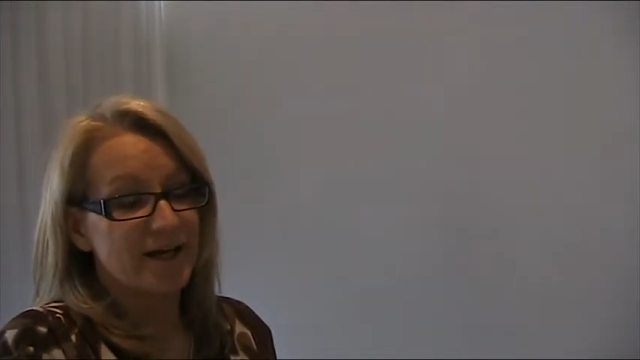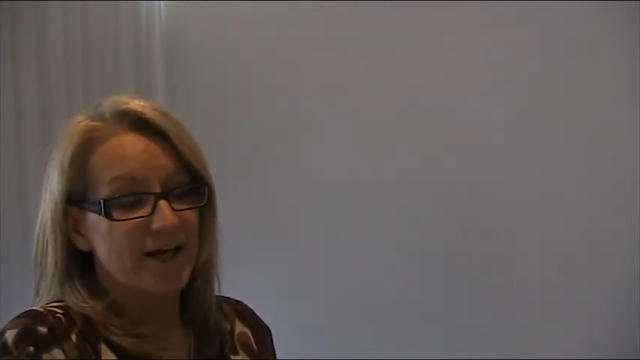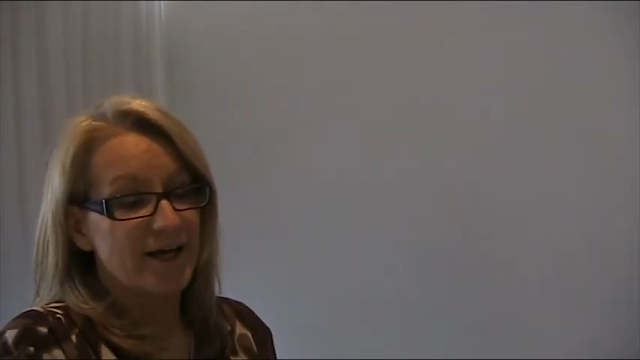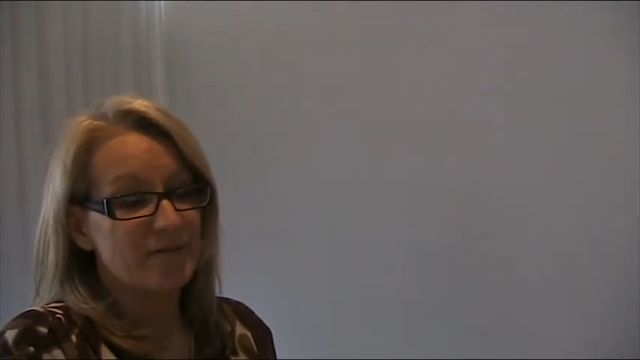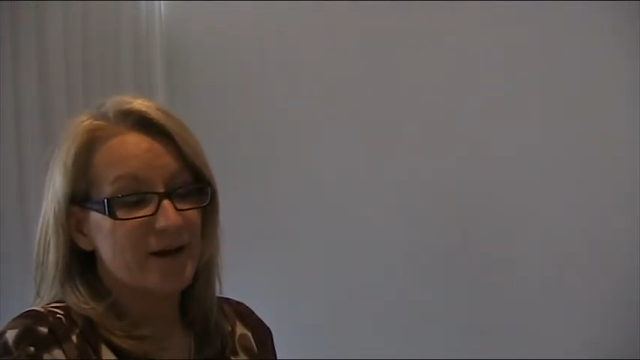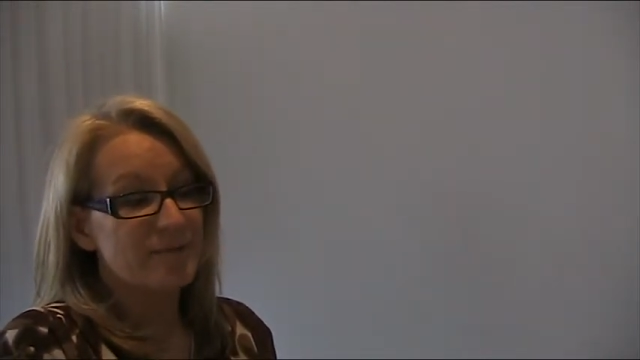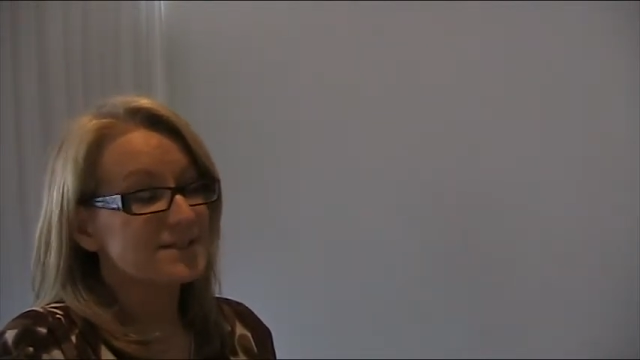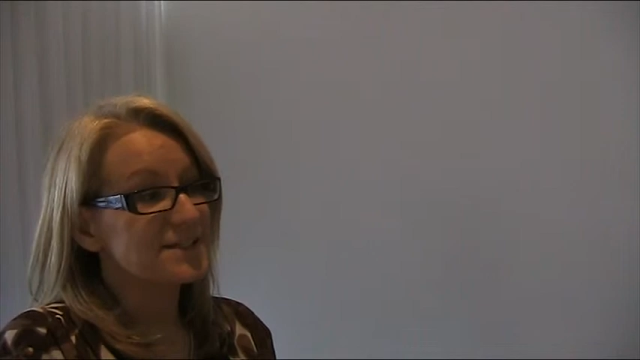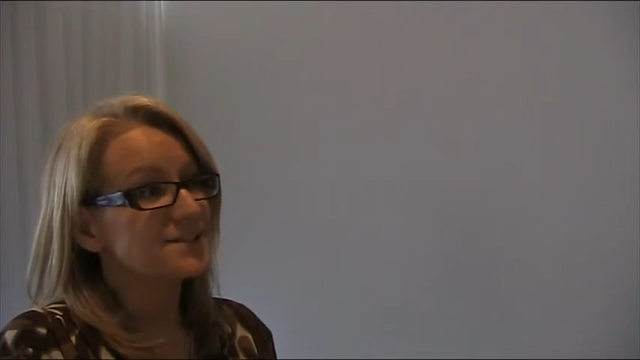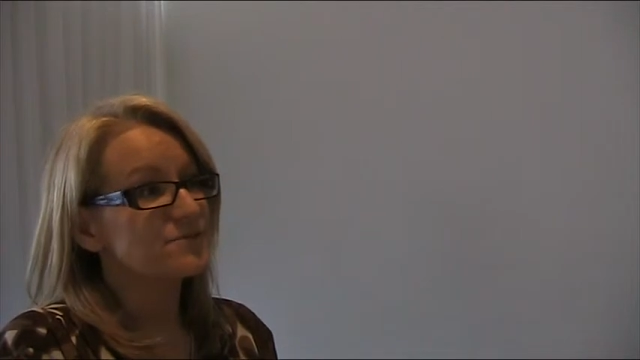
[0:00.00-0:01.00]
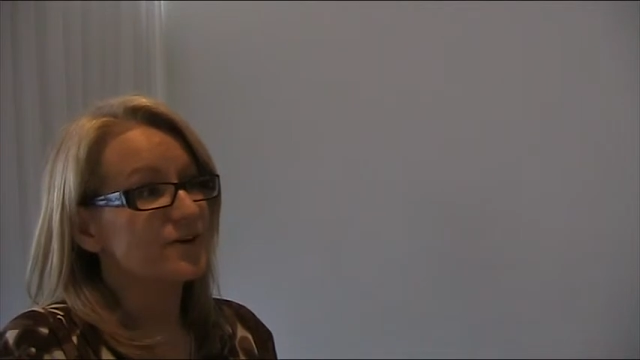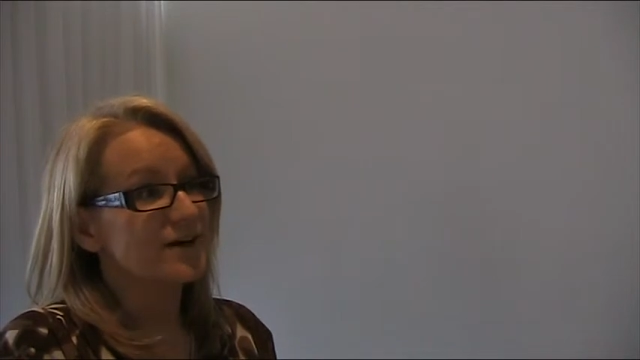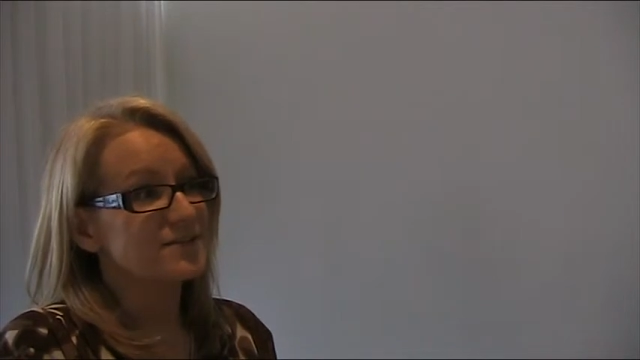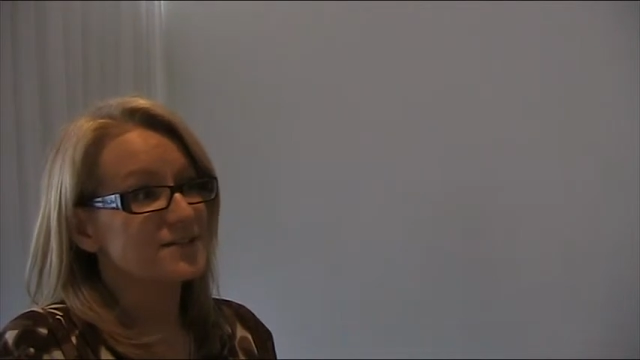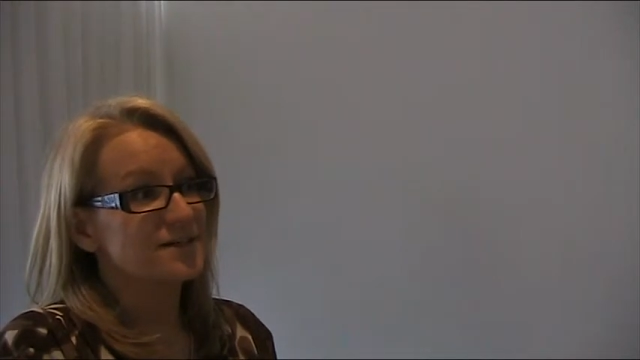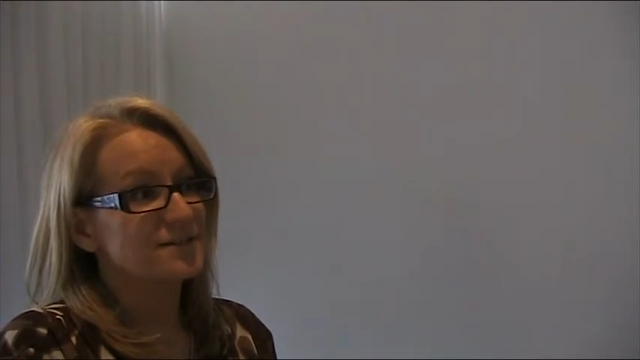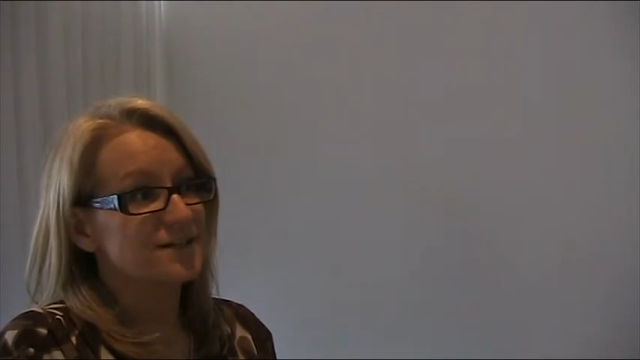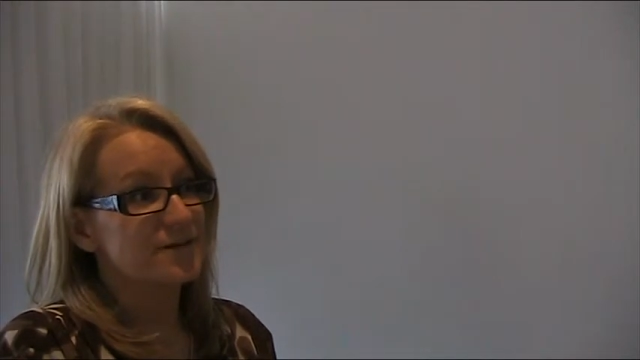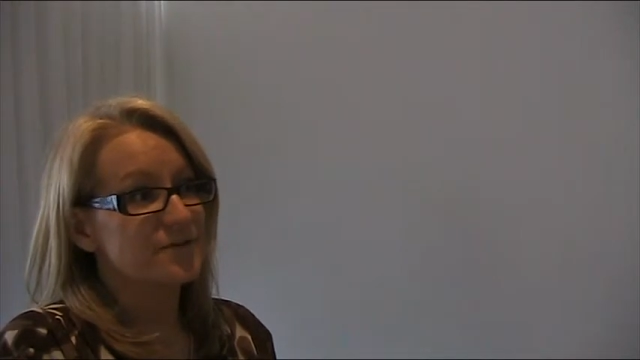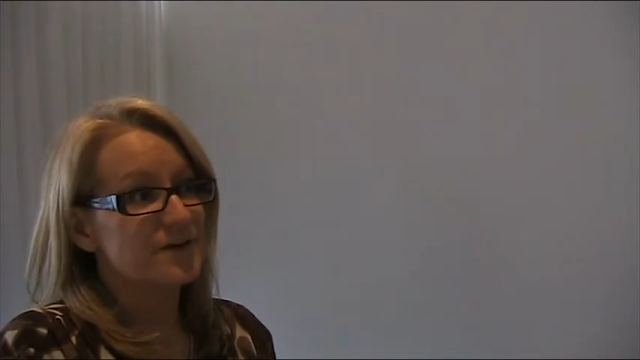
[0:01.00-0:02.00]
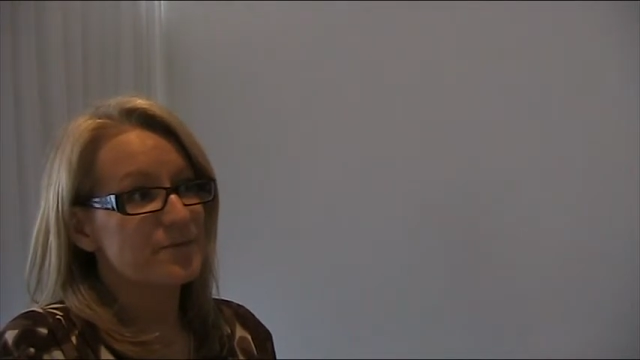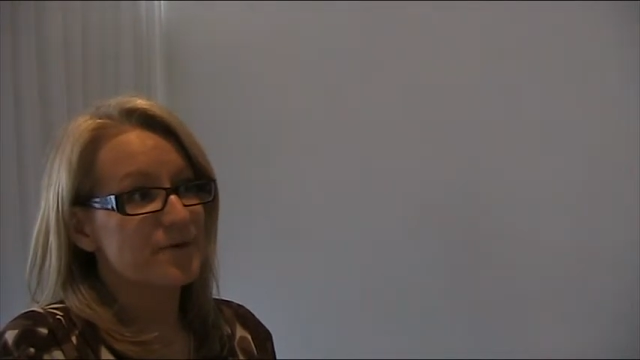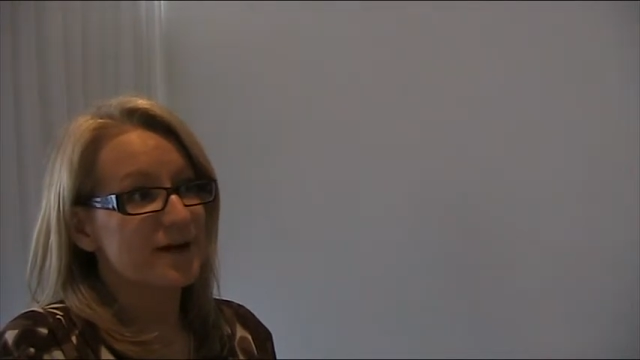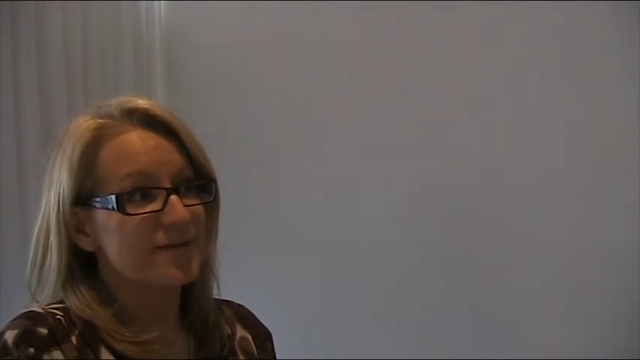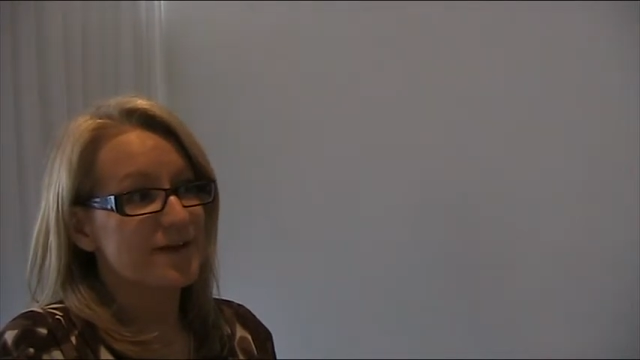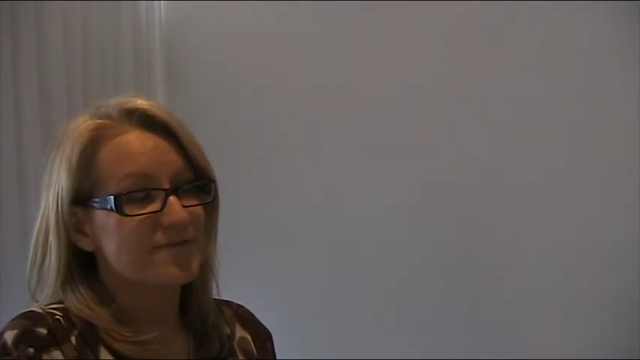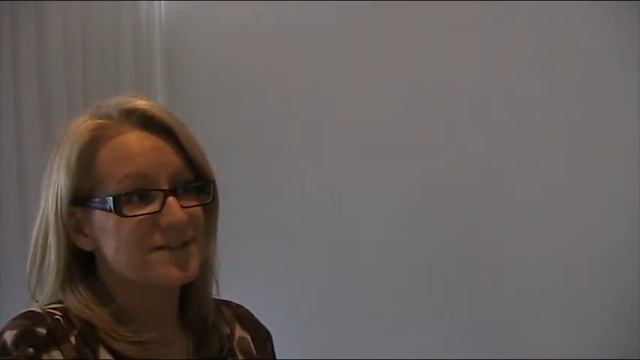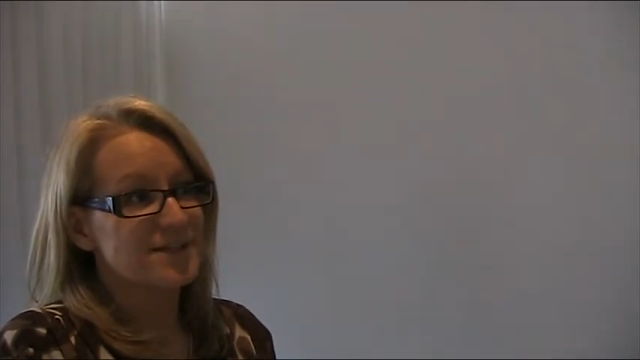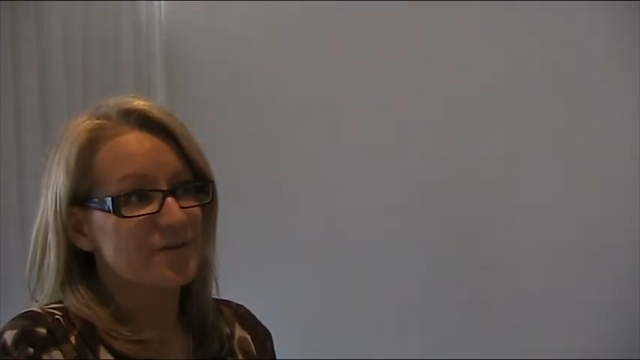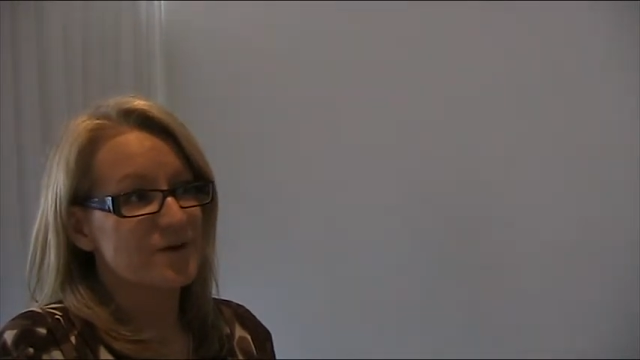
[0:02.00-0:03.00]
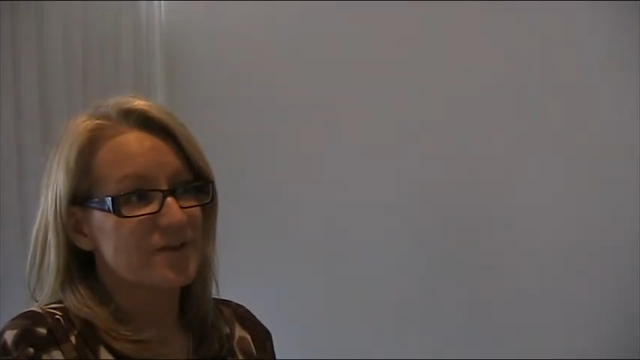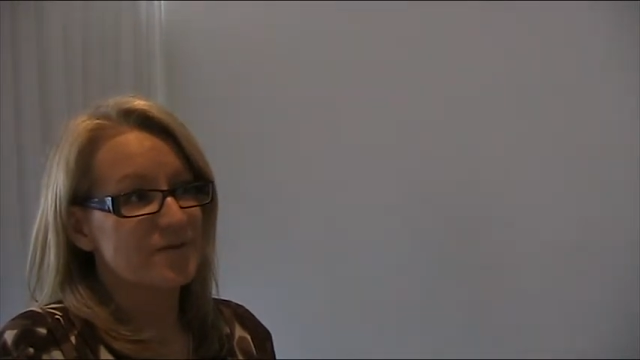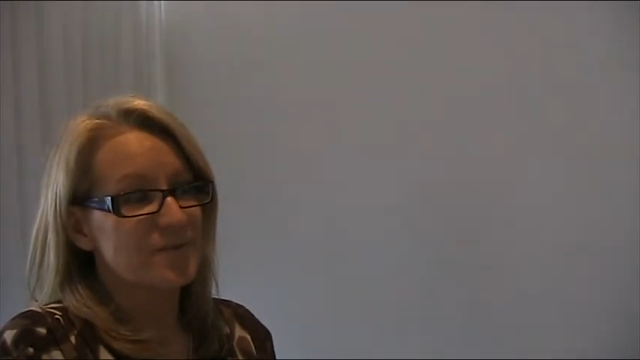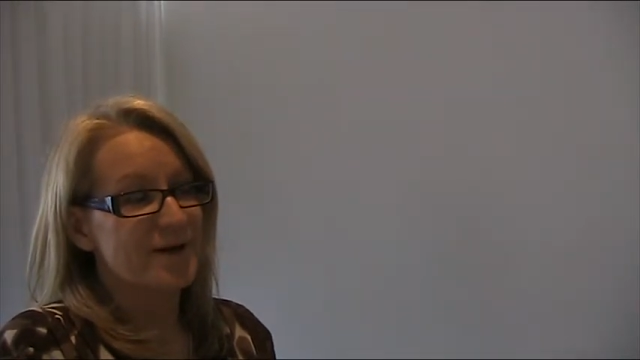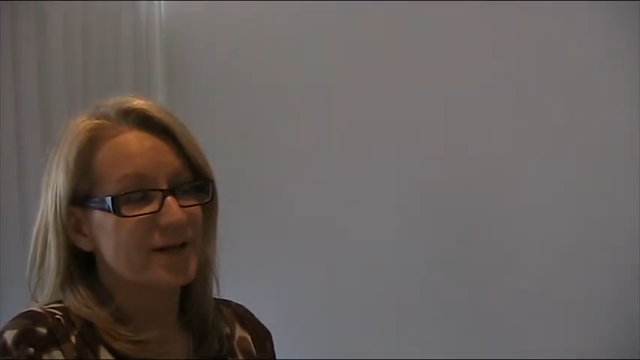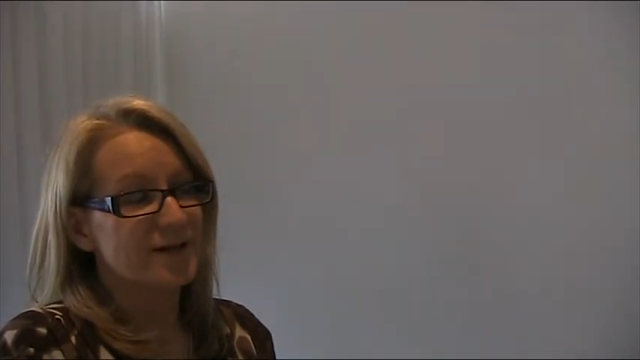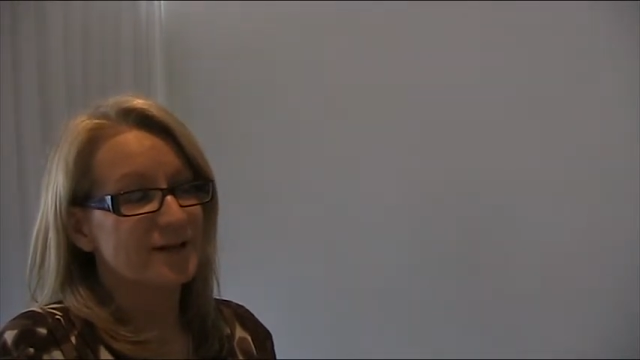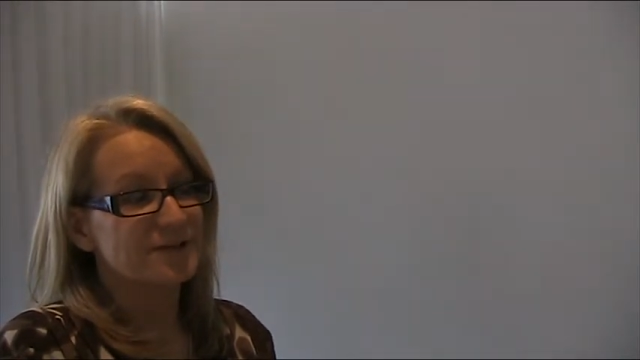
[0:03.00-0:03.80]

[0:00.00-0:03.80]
And we're seeing some great results, so we're really proud of the efforts that we're making.